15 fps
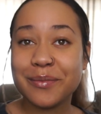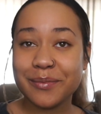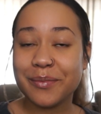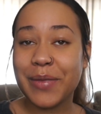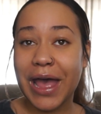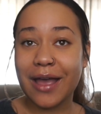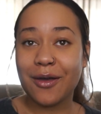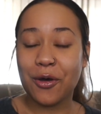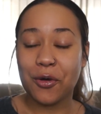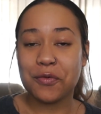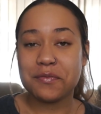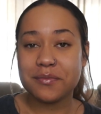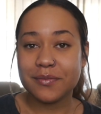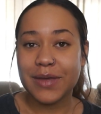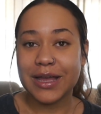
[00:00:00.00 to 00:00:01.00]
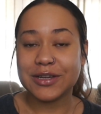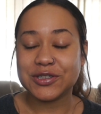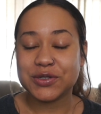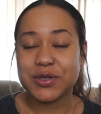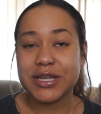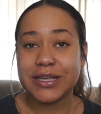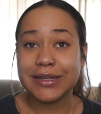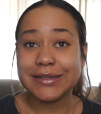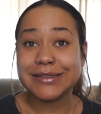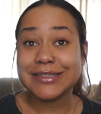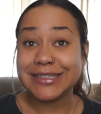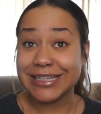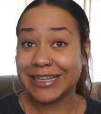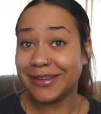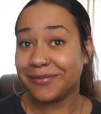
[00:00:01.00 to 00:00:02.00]
Back home, as you can
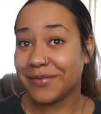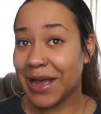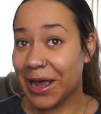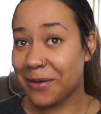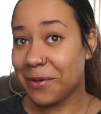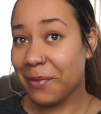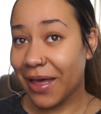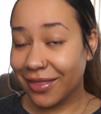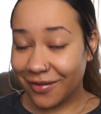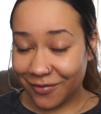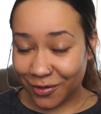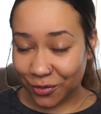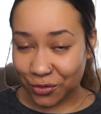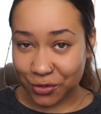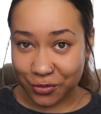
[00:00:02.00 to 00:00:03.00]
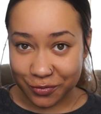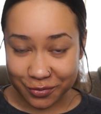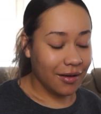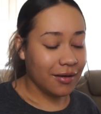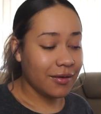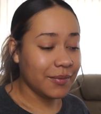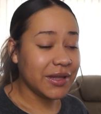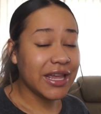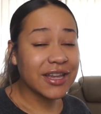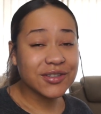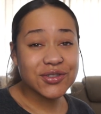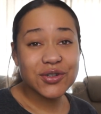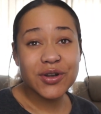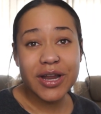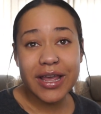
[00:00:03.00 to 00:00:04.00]
see. I'm in my living room.
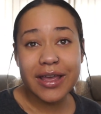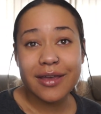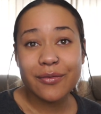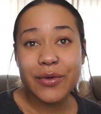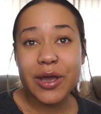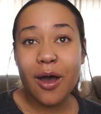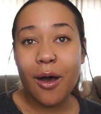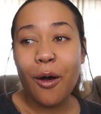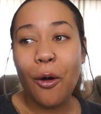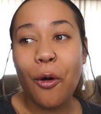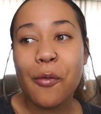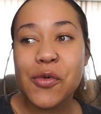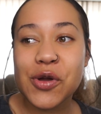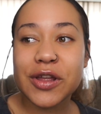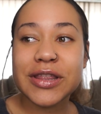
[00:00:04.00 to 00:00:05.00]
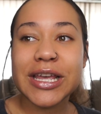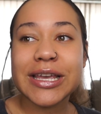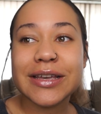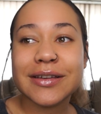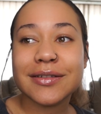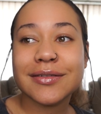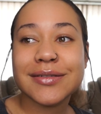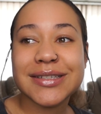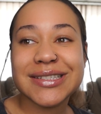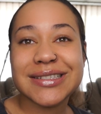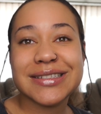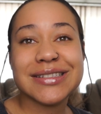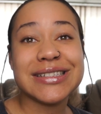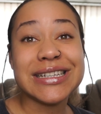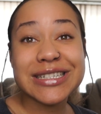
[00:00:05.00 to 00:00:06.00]
Yesterday we got home around like
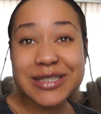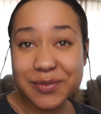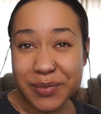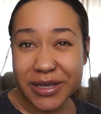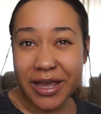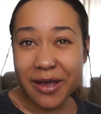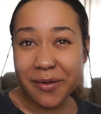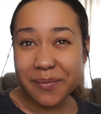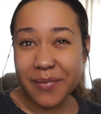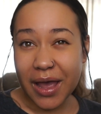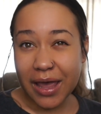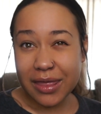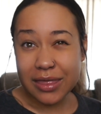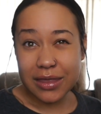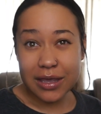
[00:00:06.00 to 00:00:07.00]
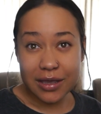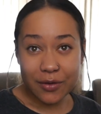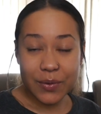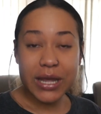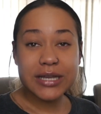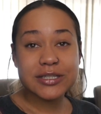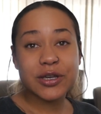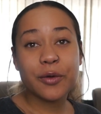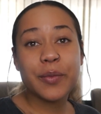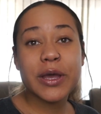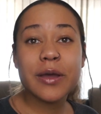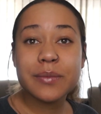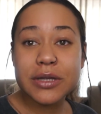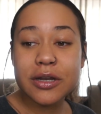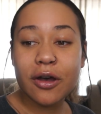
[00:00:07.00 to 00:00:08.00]
6 p.m. I think. We had to go pick
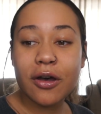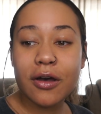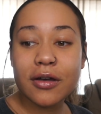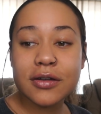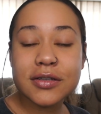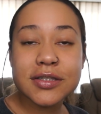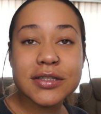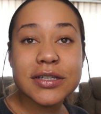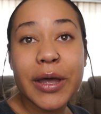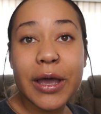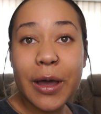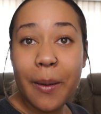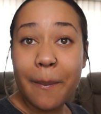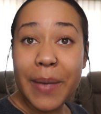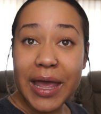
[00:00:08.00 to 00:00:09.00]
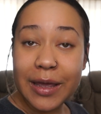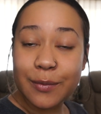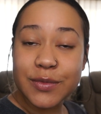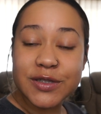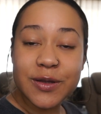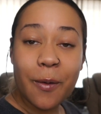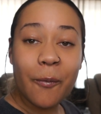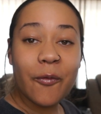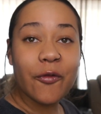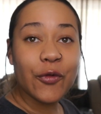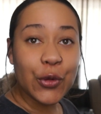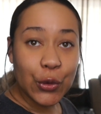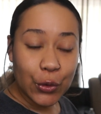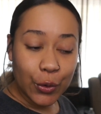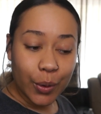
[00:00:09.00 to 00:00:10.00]
up the dogs, pick up babe some
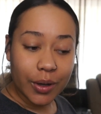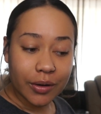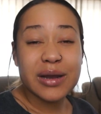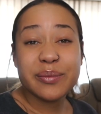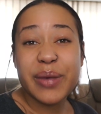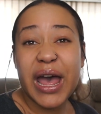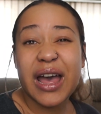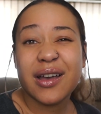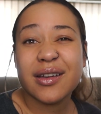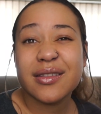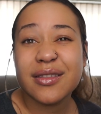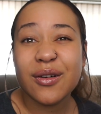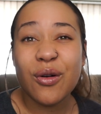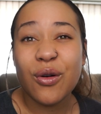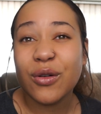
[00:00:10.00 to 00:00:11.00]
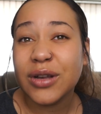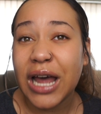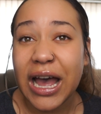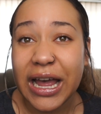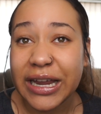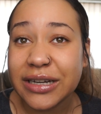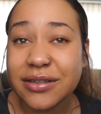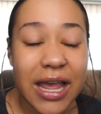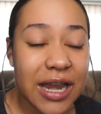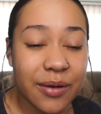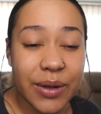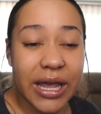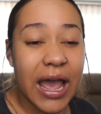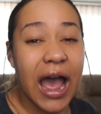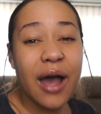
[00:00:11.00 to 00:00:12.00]
food, unpack the whole 9.
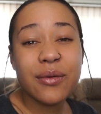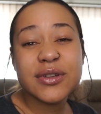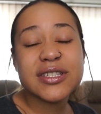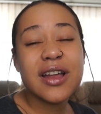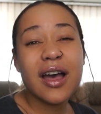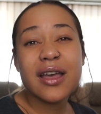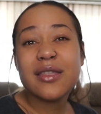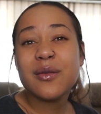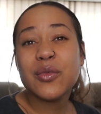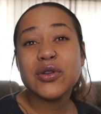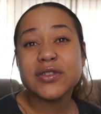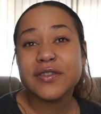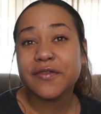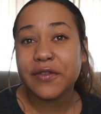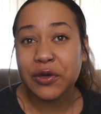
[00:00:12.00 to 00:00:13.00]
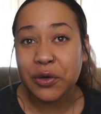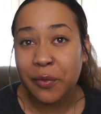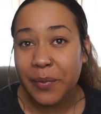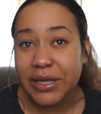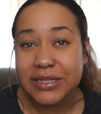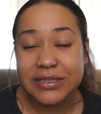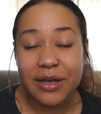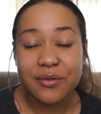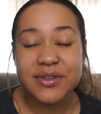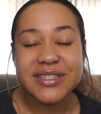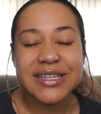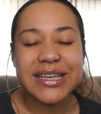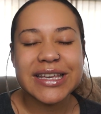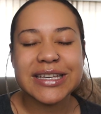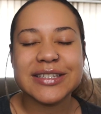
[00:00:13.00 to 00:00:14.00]
Anyway, I was not in the mood to film because I was
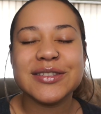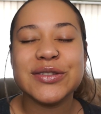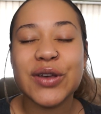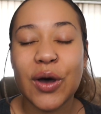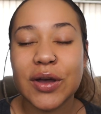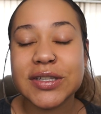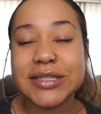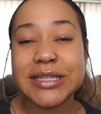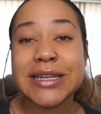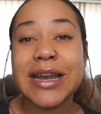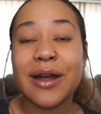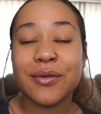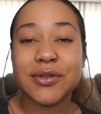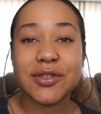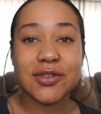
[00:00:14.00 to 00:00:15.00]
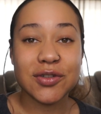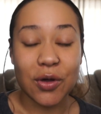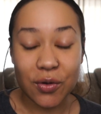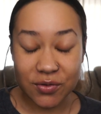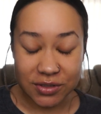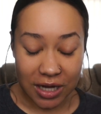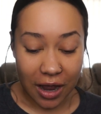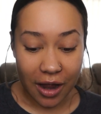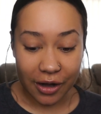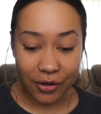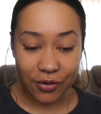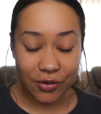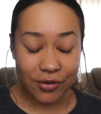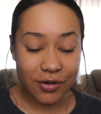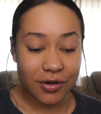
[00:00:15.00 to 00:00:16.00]
exhausted. I was so
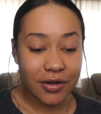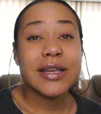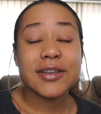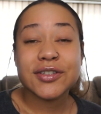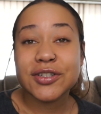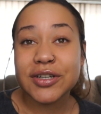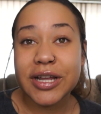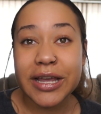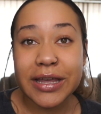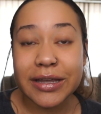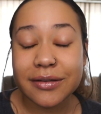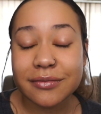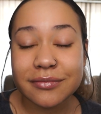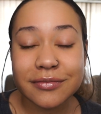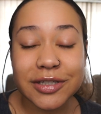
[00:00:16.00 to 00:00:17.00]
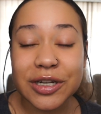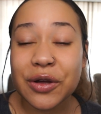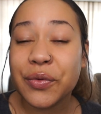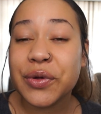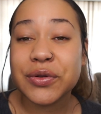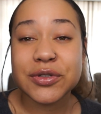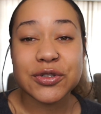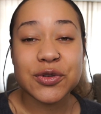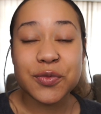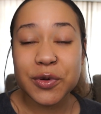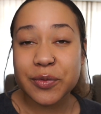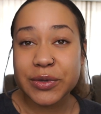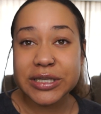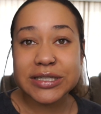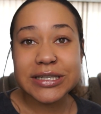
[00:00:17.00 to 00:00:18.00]
tired. Yesterday, you know, we were super
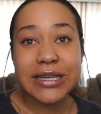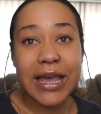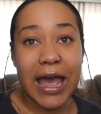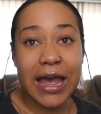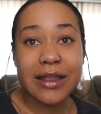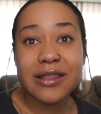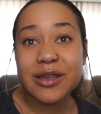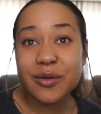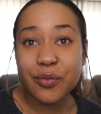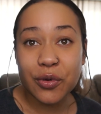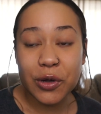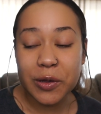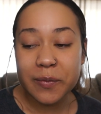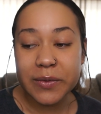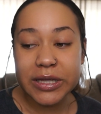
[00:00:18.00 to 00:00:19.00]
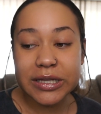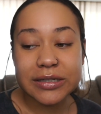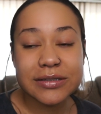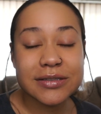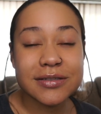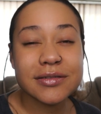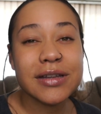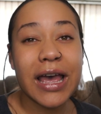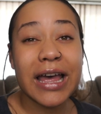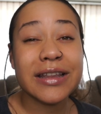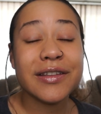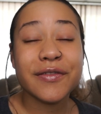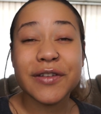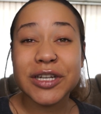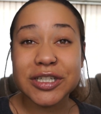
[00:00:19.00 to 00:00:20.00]
busy, had the appointment, had
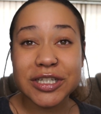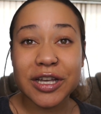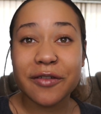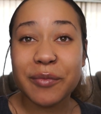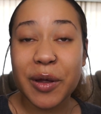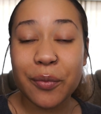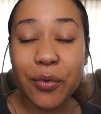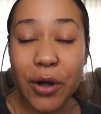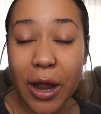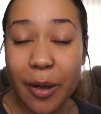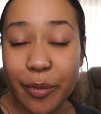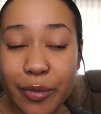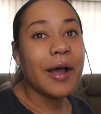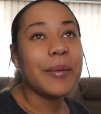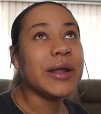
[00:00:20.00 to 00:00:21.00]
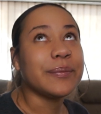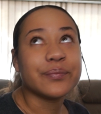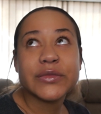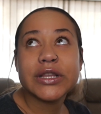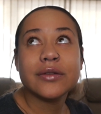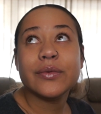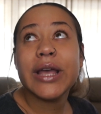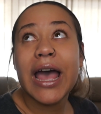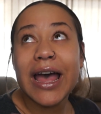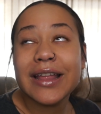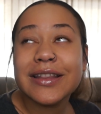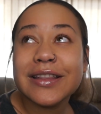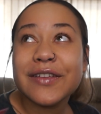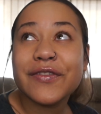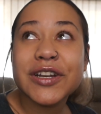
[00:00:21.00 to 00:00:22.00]
the finishing of my prep. I mean, we
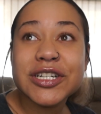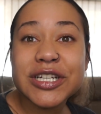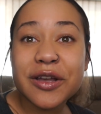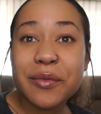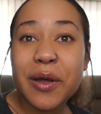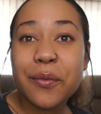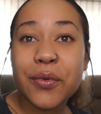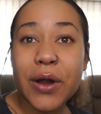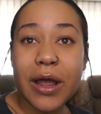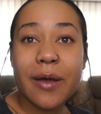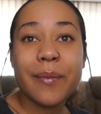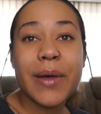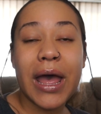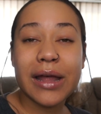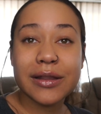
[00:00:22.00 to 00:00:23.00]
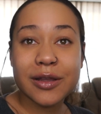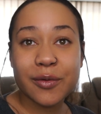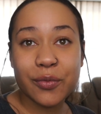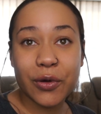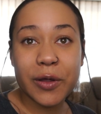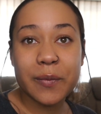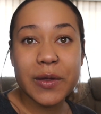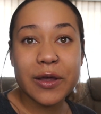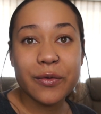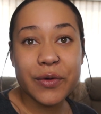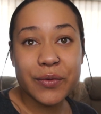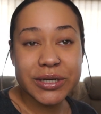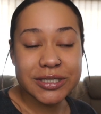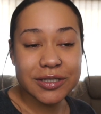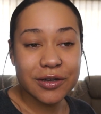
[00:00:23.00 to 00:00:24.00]
had the finishing of my prep, had the appointment. We
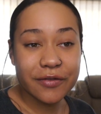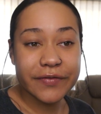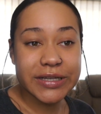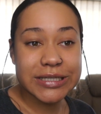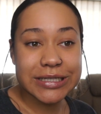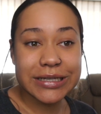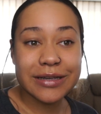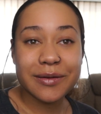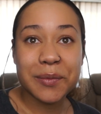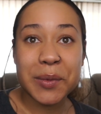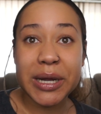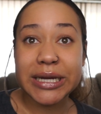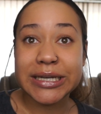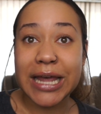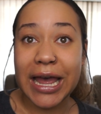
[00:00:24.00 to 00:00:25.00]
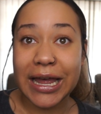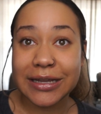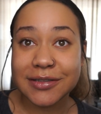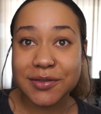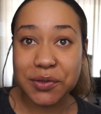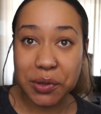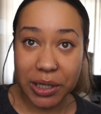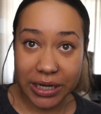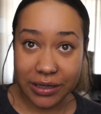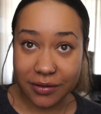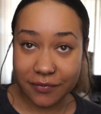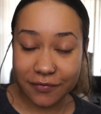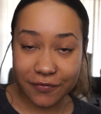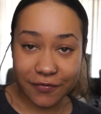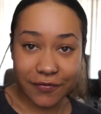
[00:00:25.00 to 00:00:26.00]
went to go visit my dad's
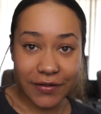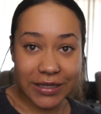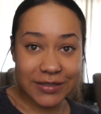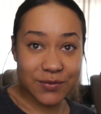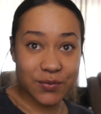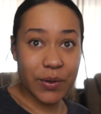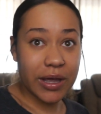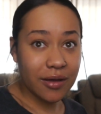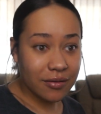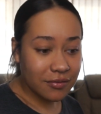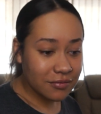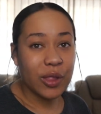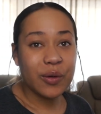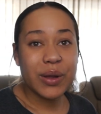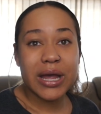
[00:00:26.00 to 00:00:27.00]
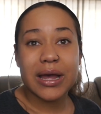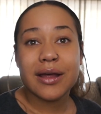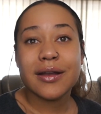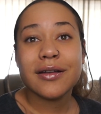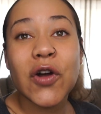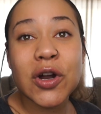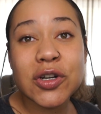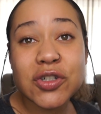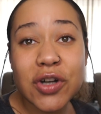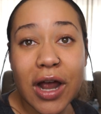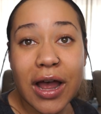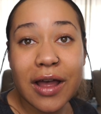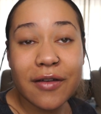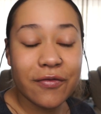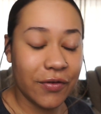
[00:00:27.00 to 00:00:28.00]
grave as well. Then we had bar
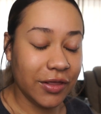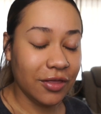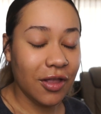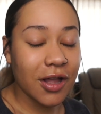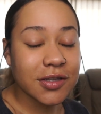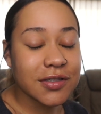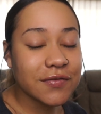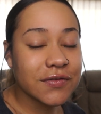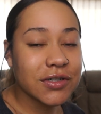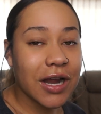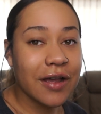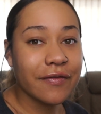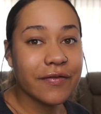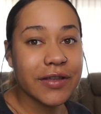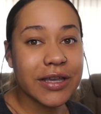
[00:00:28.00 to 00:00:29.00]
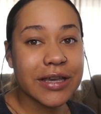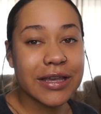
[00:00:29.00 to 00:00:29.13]
drive with lots of traffic.